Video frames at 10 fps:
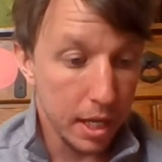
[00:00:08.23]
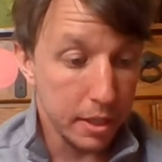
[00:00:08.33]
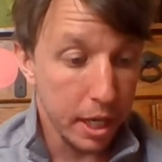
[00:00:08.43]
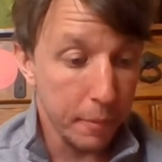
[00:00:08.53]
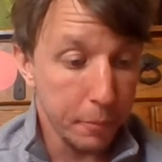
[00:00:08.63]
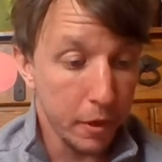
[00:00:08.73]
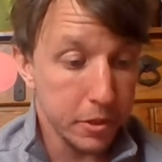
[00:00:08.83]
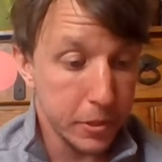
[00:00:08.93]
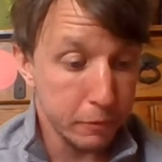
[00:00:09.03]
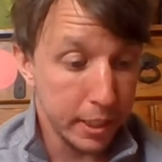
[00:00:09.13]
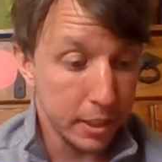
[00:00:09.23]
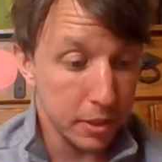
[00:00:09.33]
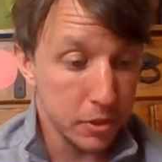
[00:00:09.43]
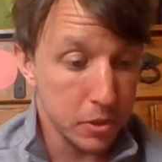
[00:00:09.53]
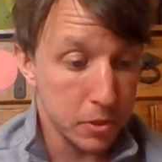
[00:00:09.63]
And now I'm going to read
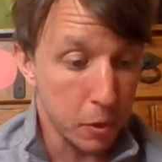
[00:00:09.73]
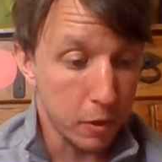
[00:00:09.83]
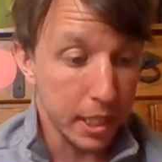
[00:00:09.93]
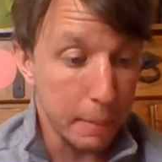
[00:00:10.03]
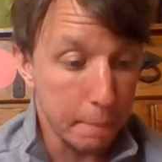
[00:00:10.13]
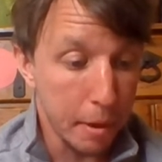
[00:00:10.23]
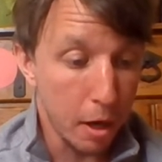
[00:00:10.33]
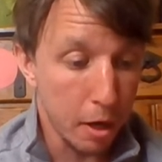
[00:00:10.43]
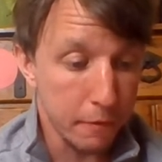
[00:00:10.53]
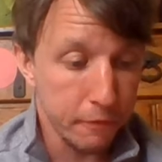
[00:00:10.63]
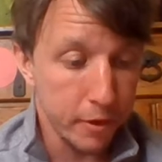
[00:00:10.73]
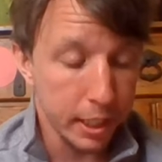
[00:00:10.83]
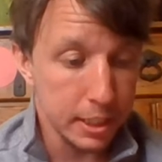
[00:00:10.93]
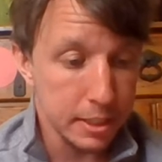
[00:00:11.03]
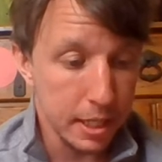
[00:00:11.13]
a story.
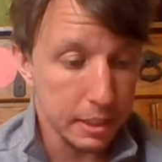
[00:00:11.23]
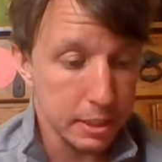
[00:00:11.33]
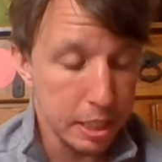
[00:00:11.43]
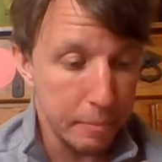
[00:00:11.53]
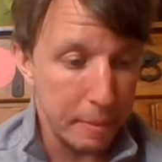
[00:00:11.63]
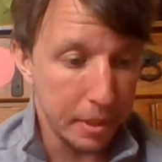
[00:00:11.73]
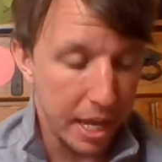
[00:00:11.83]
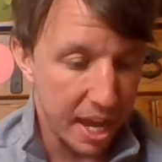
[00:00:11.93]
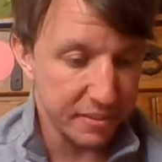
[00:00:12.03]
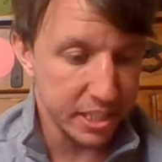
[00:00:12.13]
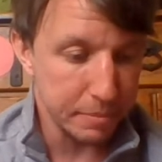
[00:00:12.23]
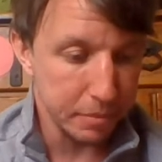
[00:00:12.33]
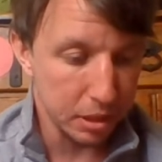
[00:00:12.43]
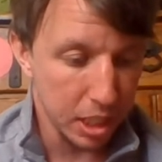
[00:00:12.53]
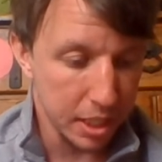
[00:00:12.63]
Perfect. Next up, I'm going to have
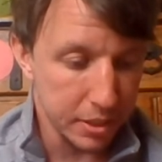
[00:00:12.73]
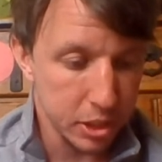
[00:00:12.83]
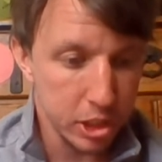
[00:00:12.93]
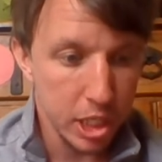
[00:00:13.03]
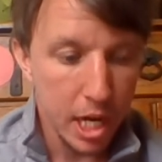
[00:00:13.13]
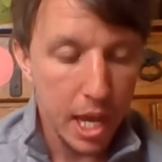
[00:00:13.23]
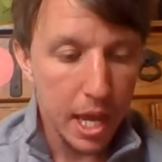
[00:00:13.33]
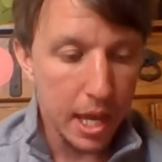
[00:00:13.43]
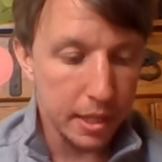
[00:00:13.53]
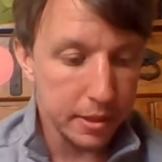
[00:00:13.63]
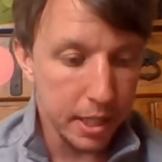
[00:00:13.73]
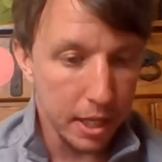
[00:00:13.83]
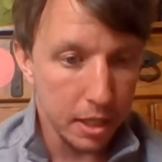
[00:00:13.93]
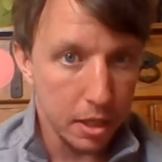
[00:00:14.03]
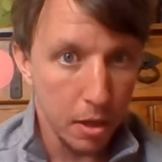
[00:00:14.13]
some lunch. And
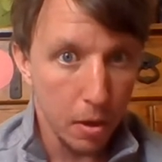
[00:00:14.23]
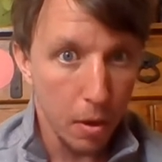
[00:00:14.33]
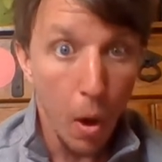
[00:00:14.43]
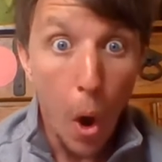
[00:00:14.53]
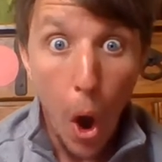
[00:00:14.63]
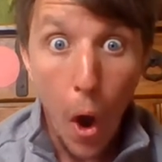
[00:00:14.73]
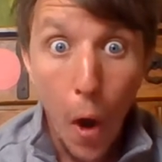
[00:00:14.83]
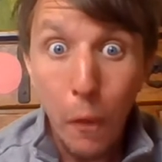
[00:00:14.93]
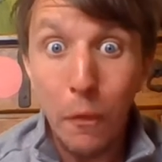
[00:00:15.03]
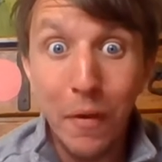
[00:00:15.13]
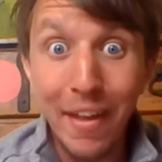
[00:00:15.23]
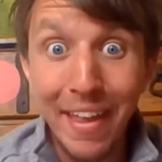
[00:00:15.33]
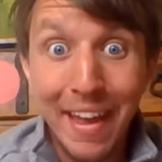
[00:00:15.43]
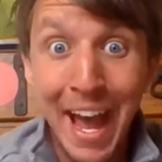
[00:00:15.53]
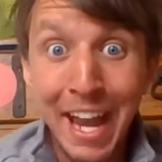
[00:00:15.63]
then. Oh!
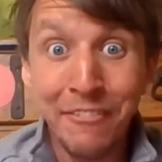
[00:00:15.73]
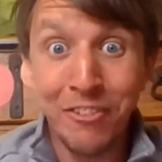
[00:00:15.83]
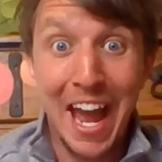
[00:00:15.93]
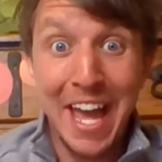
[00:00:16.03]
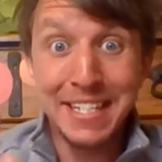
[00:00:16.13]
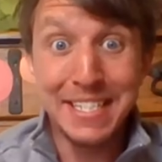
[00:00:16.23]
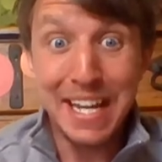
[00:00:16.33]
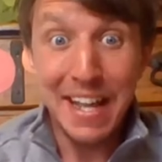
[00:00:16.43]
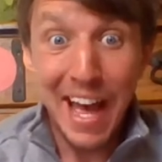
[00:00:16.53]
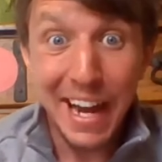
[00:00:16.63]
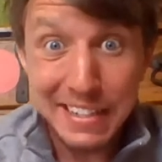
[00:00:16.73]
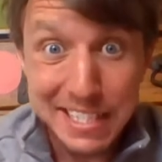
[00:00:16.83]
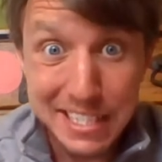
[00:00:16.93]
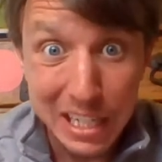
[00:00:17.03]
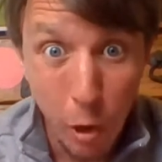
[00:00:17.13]
Hi, friends! I
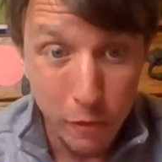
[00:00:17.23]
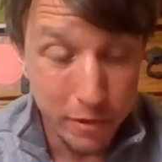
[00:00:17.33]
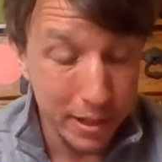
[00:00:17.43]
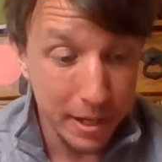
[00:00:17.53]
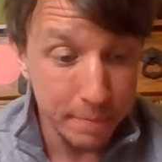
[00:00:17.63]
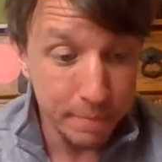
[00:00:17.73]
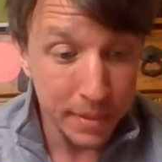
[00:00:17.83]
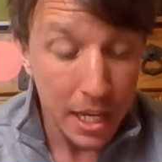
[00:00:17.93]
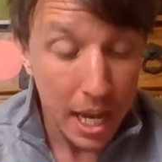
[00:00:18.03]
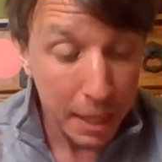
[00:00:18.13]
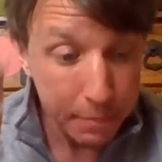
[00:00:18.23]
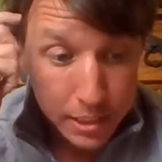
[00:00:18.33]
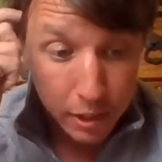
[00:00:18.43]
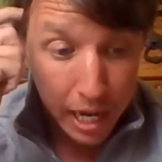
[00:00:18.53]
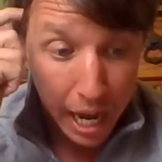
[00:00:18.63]
didn't see you over there. I'm
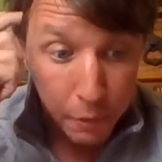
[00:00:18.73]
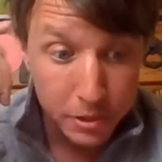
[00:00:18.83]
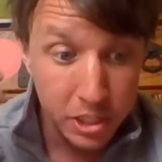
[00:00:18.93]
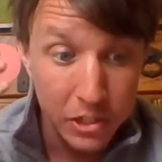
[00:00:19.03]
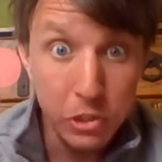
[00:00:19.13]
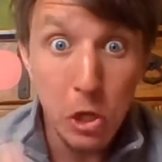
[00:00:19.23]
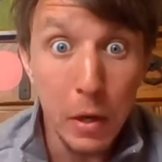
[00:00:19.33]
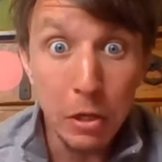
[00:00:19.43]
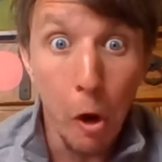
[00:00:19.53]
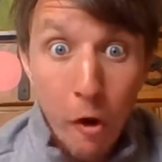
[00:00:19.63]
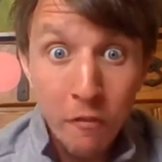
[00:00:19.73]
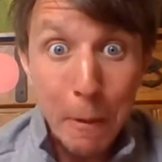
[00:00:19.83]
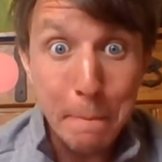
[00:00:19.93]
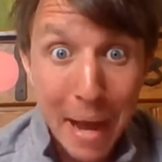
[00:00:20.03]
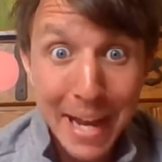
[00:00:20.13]
sorry, I was just going
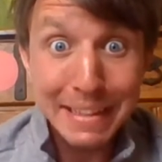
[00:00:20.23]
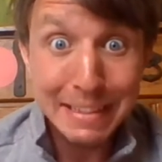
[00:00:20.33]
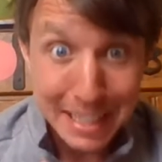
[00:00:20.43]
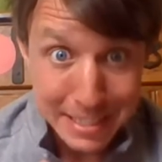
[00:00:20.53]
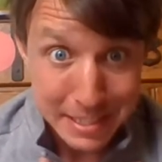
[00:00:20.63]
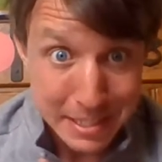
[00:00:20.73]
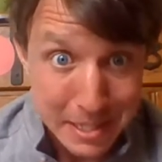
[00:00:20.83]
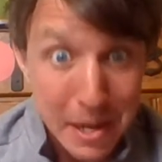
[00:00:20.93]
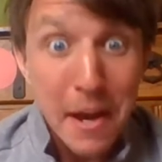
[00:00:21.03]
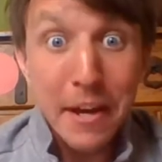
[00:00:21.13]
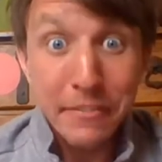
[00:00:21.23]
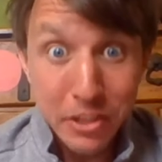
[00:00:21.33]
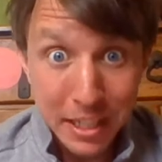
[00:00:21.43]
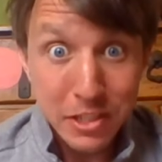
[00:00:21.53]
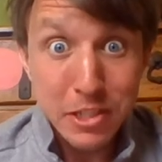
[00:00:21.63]
over my list
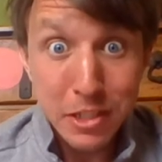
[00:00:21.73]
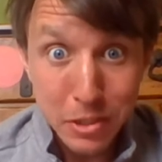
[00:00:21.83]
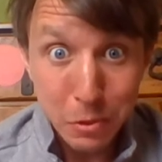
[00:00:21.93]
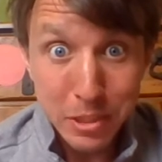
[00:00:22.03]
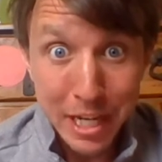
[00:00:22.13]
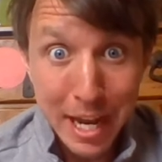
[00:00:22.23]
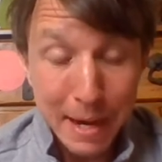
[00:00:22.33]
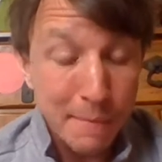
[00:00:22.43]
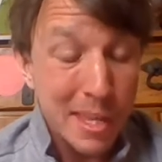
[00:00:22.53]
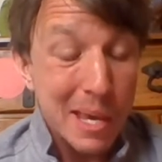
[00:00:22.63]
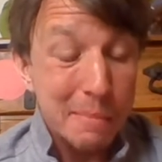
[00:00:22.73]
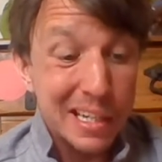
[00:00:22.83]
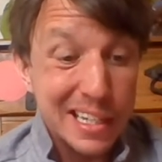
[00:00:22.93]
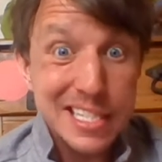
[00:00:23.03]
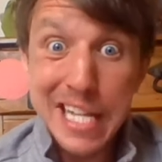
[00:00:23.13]
of things to do today
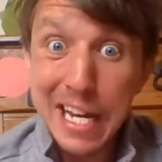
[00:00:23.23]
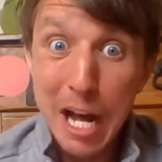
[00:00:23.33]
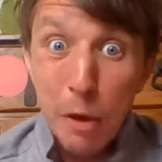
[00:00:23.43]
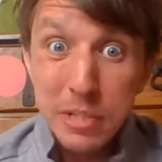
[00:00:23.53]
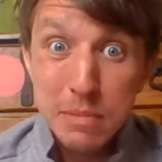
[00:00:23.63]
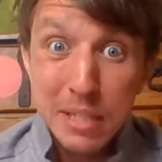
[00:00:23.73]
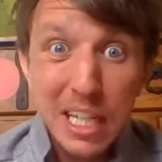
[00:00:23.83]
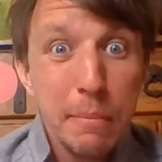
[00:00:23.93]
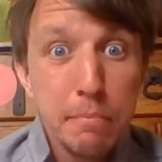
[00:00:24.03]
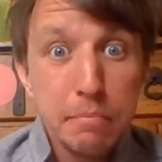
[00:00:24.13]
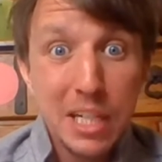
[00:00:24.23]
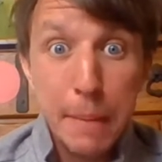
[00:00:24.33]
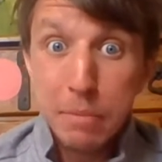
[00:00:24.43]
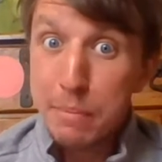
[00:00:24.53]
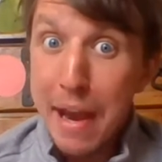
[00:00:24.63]
because that helps me
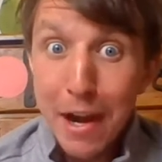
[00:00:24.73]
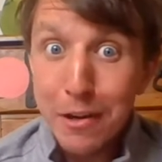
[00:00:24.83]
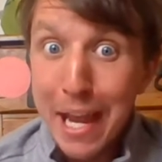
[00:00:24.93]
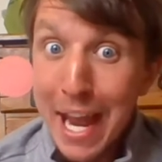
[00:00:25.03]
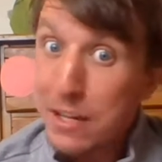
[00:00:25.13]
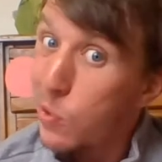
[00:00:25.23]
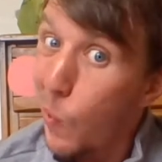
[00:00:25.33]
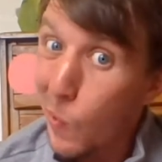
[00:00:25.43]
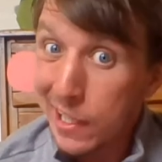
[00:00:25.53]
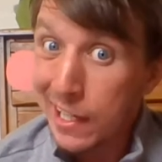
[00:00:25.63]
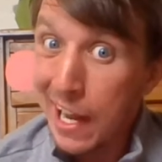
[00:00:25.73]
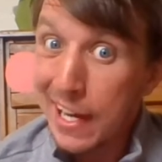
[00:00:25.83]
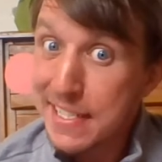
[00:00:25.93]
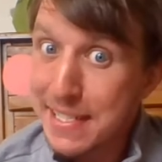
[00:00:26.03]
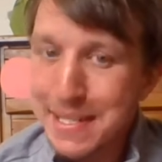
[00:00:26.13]
get prepared and
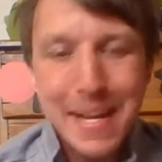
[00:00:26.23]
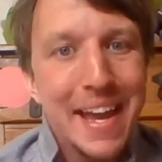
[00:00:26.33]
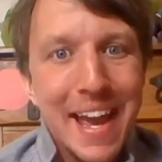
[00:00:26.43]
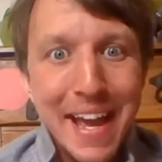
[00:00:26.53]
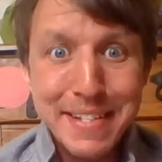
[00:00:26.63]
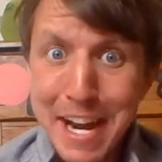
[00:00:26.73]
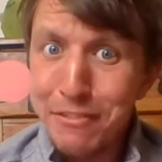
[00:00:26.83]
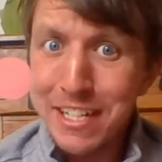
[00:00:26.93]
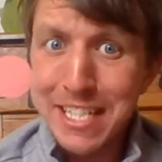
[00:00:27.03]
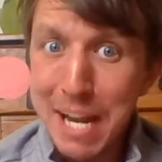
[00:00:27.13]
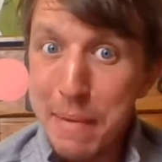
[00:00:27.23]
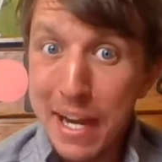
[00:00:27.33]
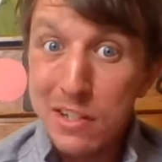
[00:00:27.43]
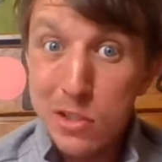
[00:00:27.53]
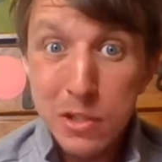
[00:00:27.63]
organized. And every time
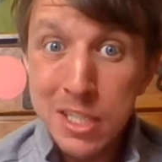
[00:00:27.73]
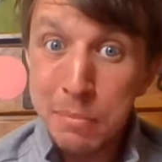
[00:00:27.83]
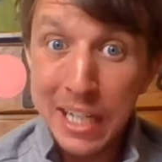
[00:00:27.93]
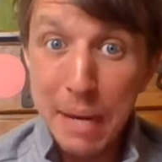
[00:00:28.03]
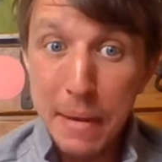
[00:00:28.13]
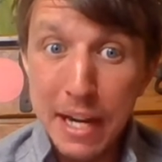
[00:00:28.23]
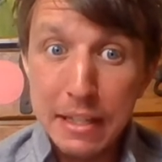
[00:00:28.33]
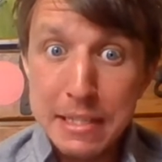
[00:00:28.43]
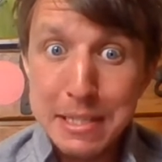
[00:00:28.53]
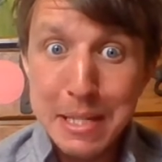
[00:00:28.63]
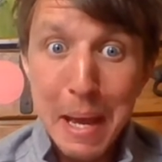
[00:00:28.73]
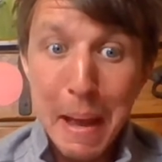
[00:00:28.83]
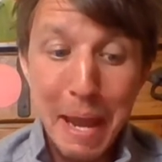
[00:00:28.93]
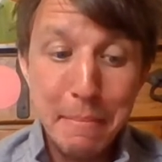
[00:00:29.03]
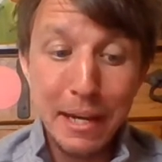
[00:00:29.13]
I do something on my list,
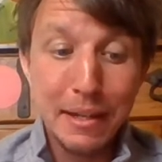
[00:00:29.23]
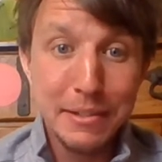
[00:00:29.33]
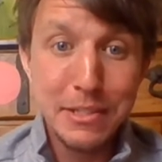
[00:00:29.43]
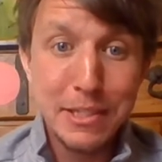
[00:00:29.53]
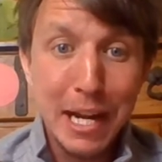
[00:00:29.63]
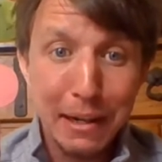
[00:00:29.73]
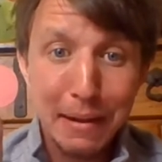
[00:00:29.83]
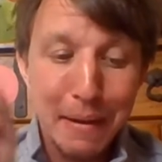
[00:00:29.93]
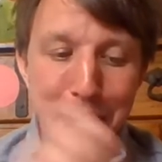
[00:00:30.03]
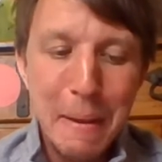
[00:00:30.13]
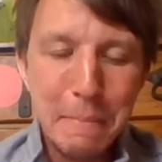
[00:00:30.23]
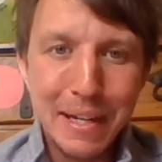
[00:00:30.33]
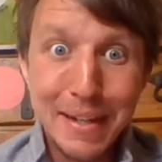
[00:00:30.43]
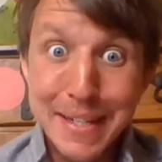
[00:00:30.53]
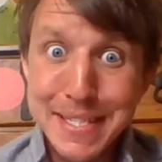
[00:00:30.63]
I make a check
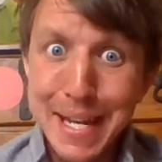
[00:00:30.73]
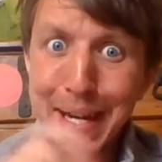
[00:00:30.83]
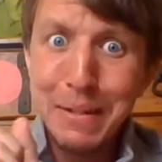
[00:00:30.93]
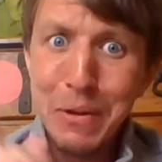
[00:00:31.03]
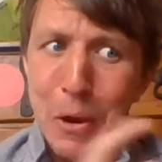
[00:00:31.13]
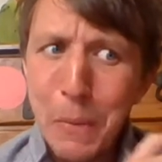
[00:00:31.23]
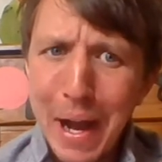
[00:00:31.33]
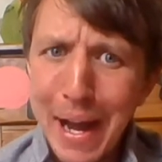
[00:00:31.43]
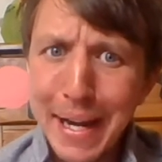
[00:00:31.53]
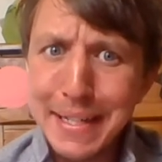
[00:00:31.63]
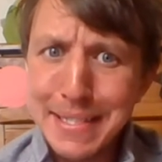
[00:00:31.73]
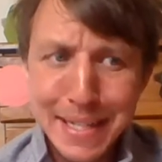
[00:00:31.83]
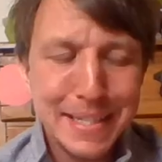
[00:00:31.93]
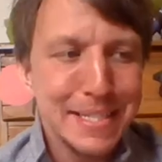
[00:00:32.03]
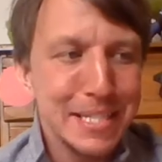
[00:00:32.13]
because I know I
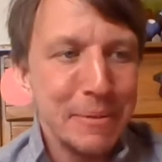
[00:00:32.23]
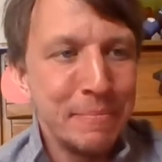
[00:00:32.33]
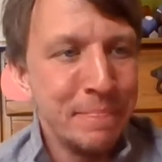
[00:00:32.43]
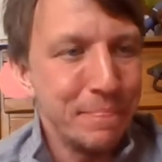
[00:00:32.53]
did it.